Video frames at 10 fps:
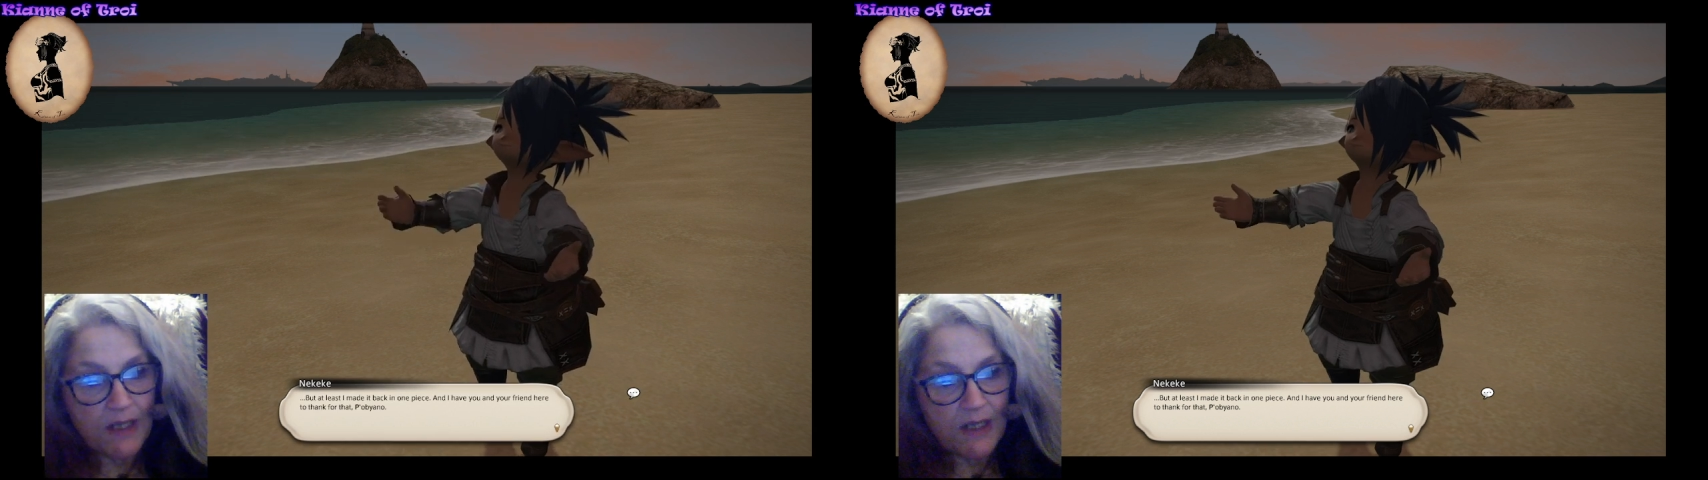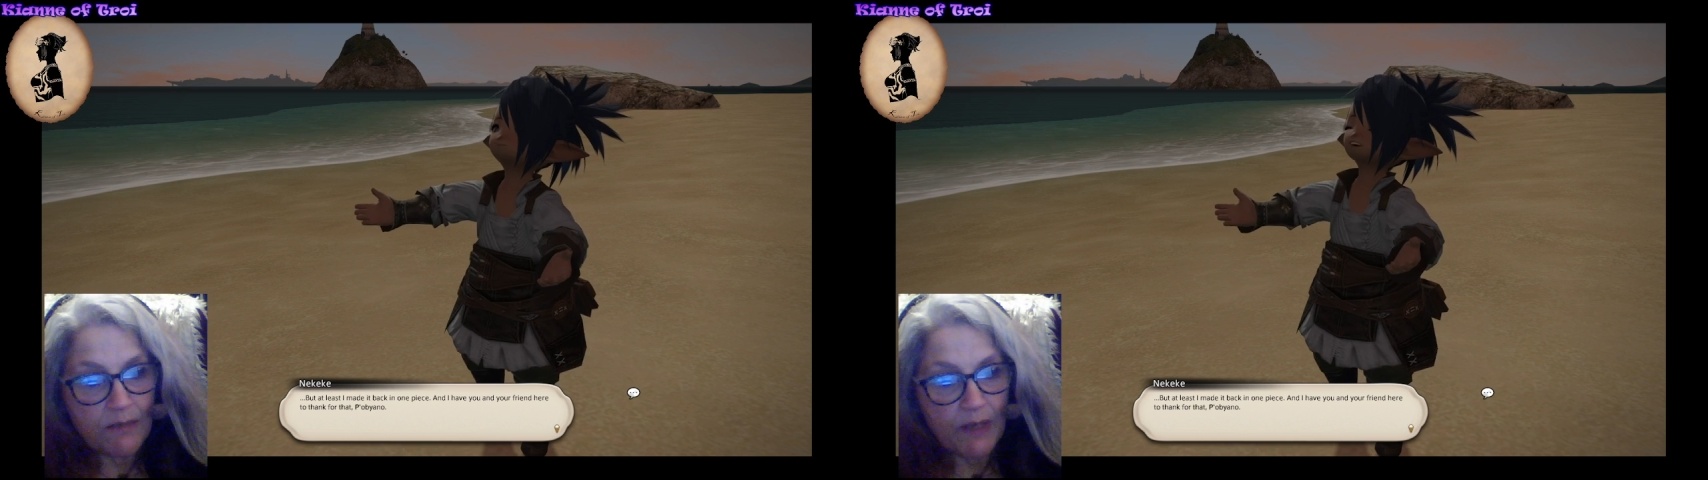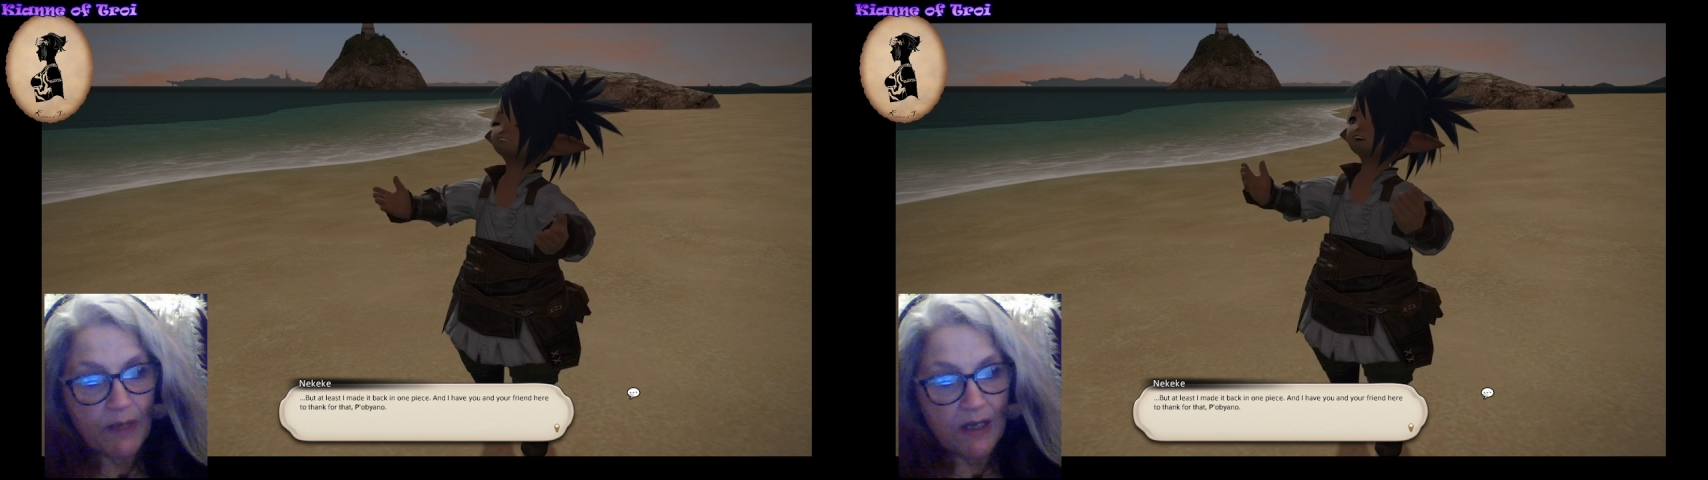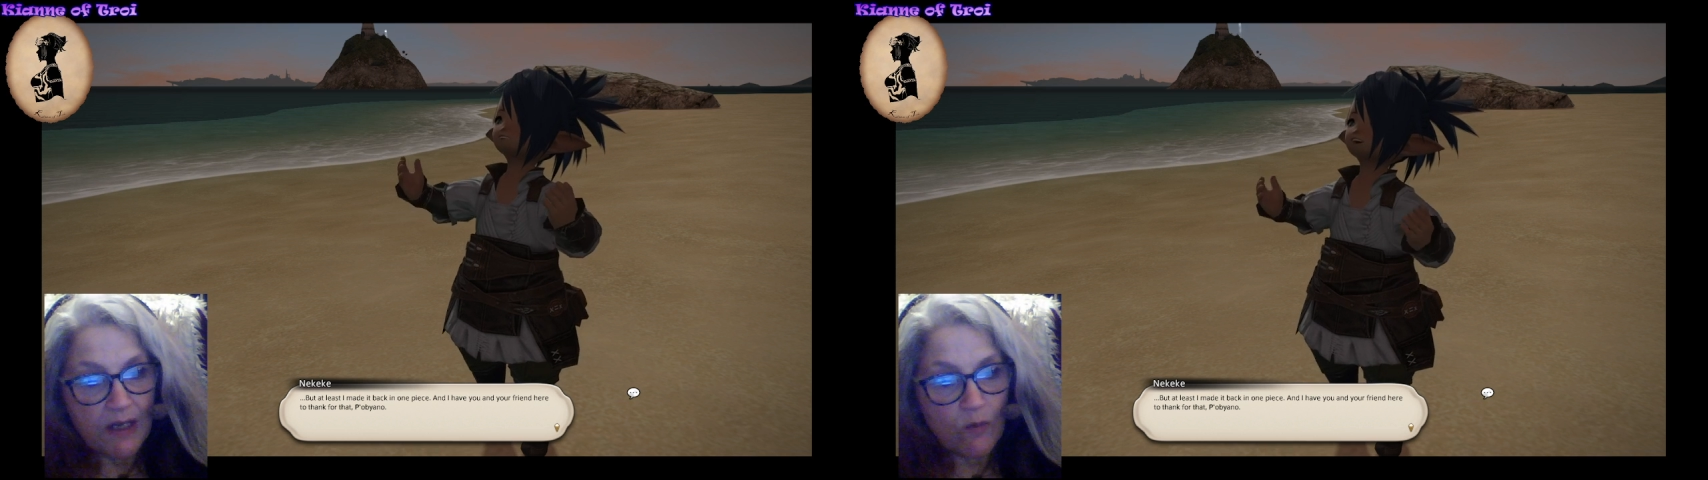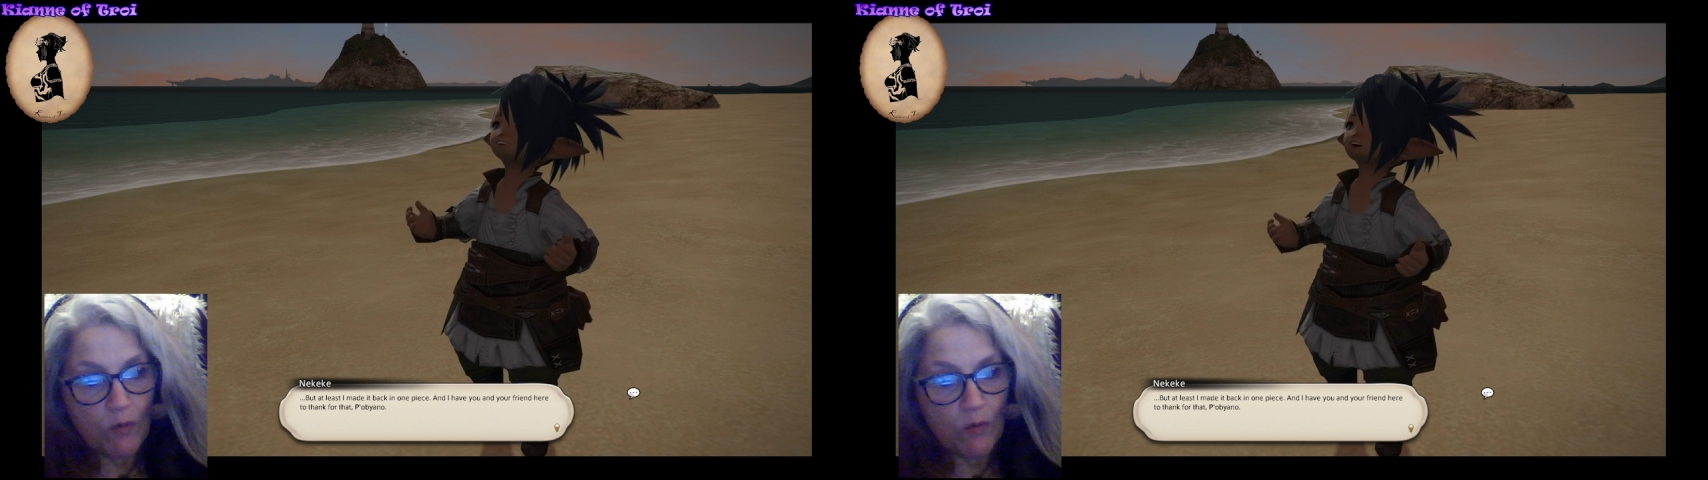it back in
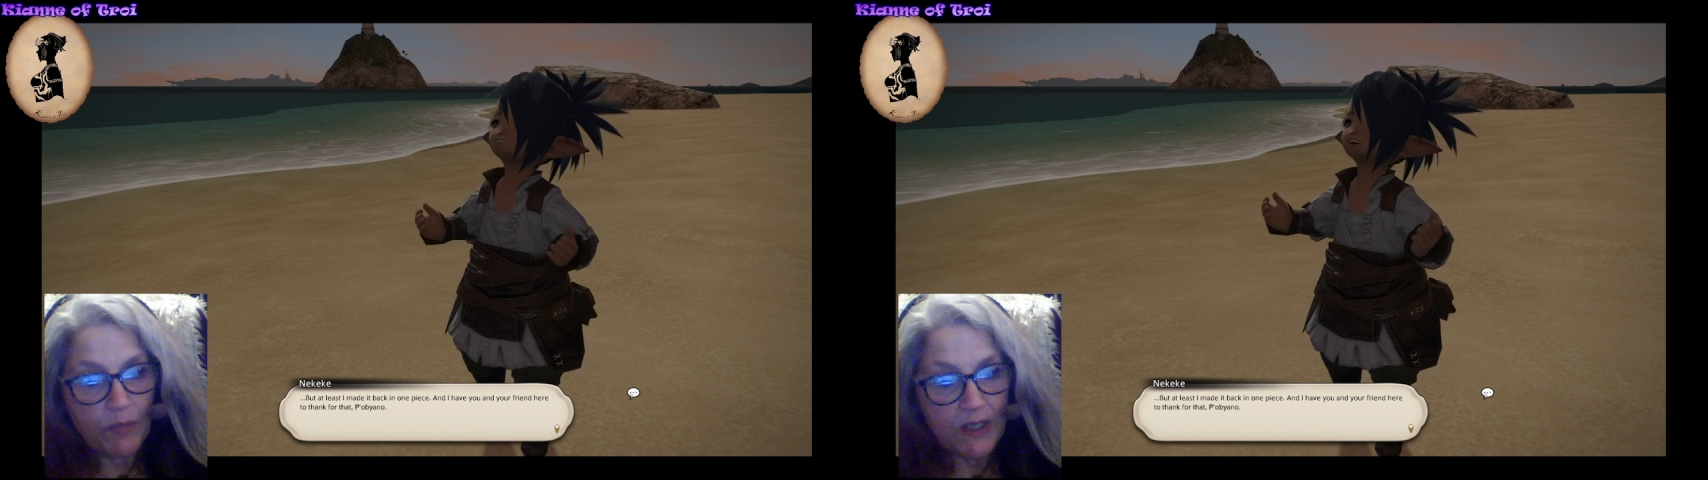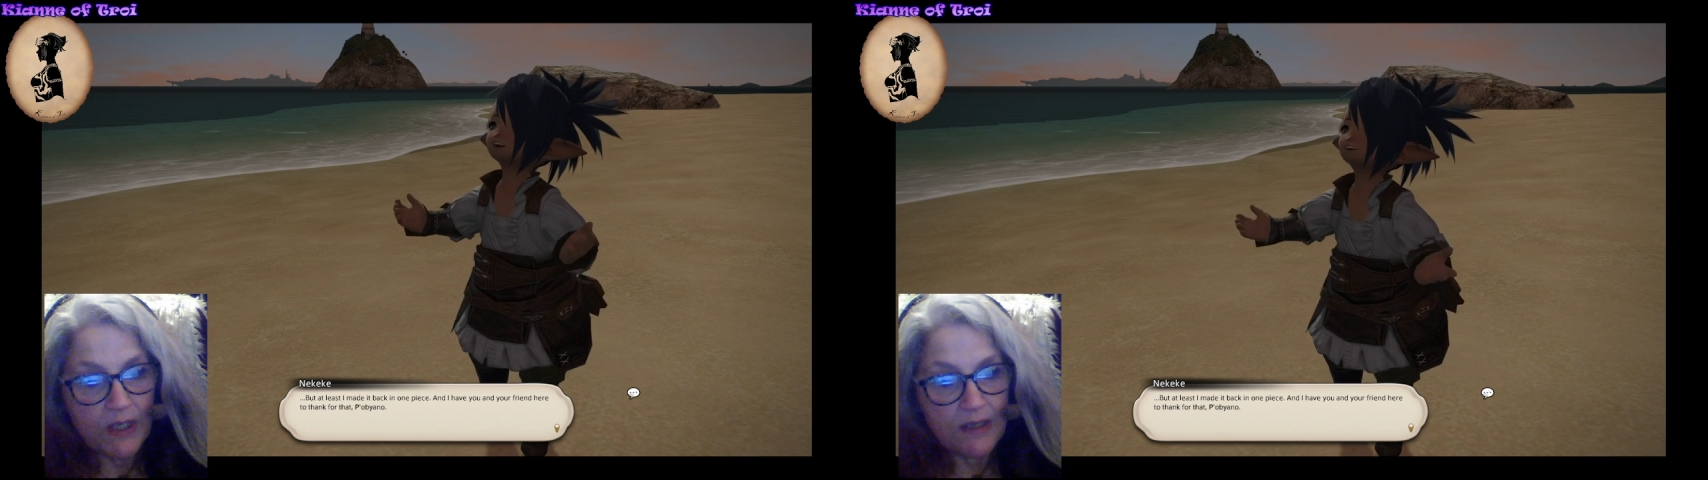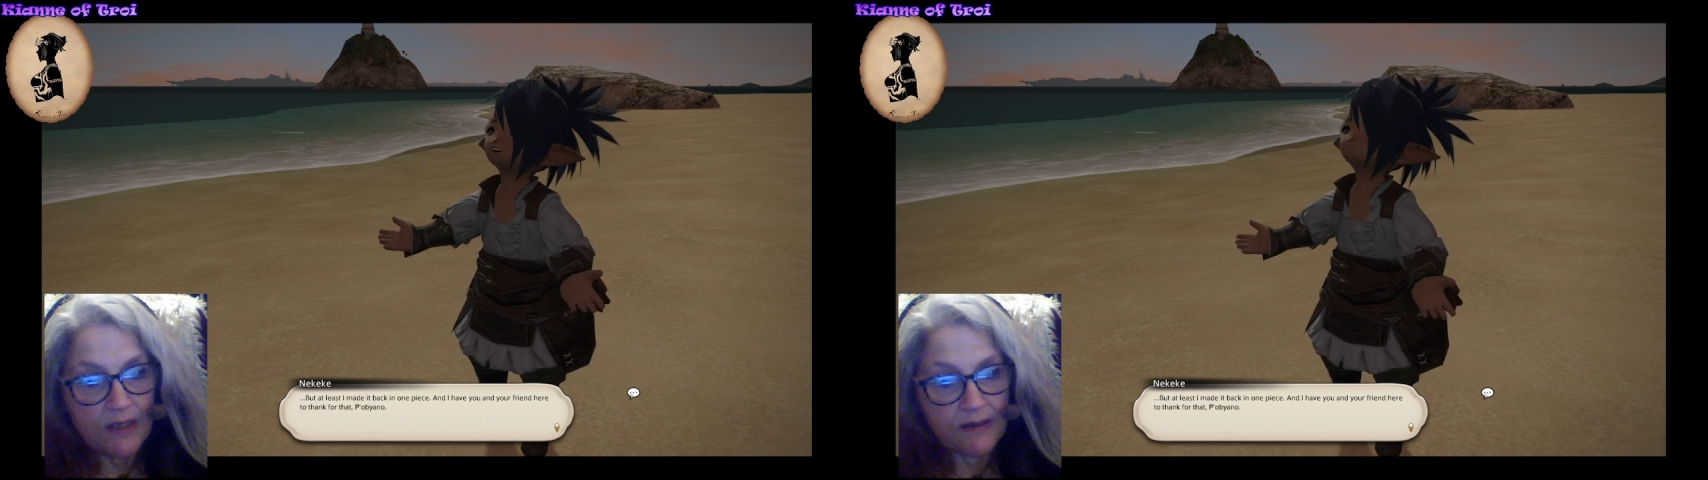one piece,